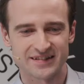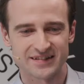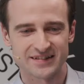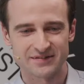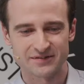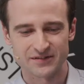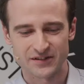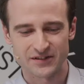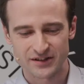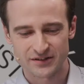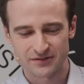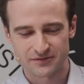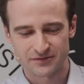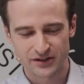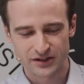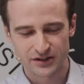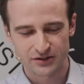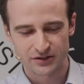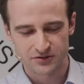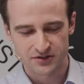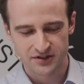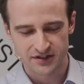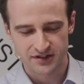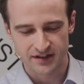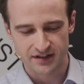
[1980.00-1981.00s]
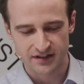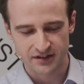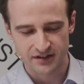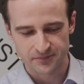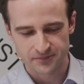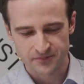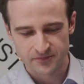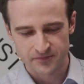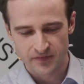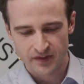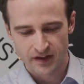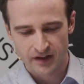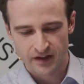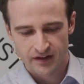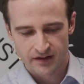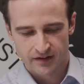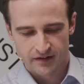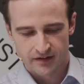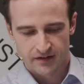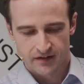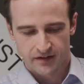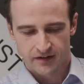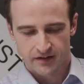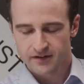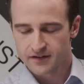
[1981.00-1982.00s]
very, very good start.
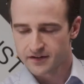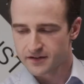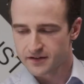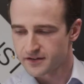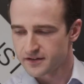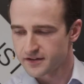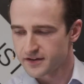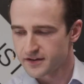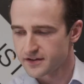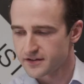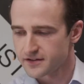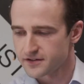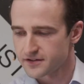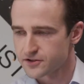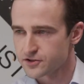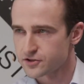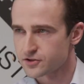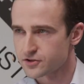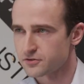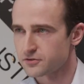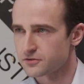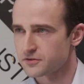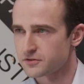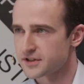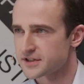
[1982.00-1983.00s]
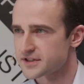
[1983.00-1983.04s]
So let's